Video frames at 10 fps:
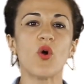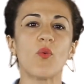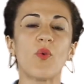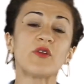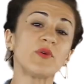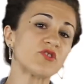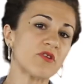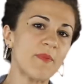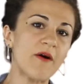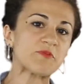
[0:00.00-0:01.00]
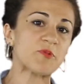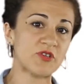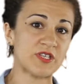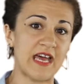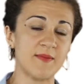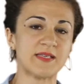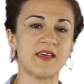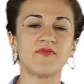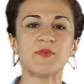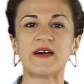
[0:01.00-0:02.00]
When we talk about prototypes,
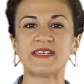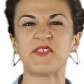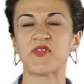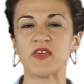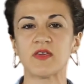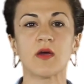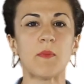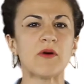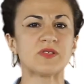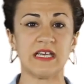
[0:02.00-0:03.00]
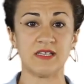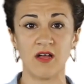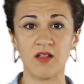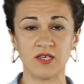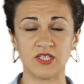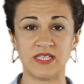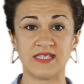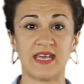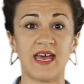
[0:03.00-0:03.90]
everybody is thinking about technologies,